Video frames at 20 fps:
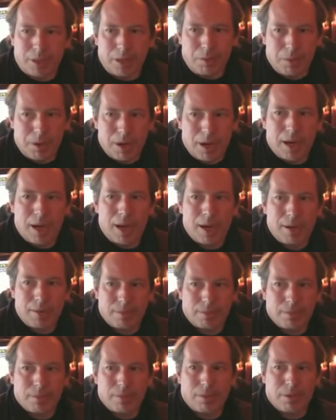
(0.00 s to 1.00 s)
where
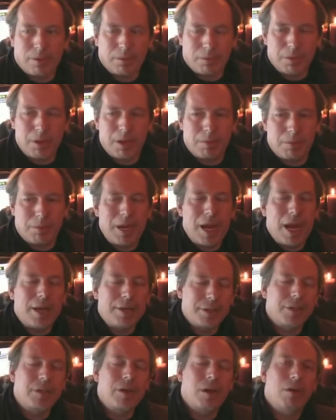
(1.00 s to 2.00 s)
we
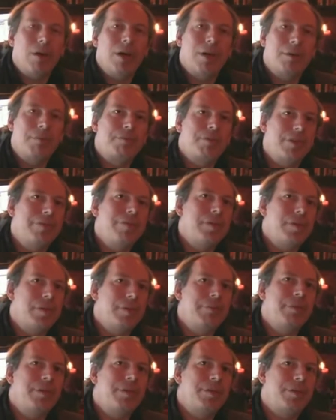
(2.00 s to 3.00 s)
had to go and preview
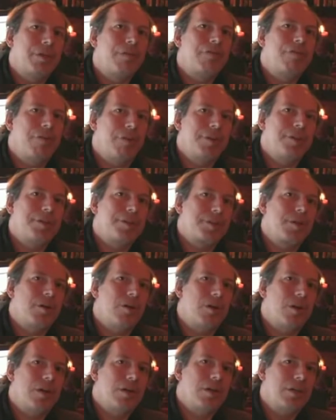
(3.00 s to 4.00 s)
the music for the
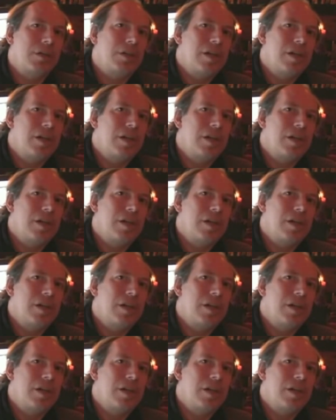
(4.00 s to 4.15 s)
score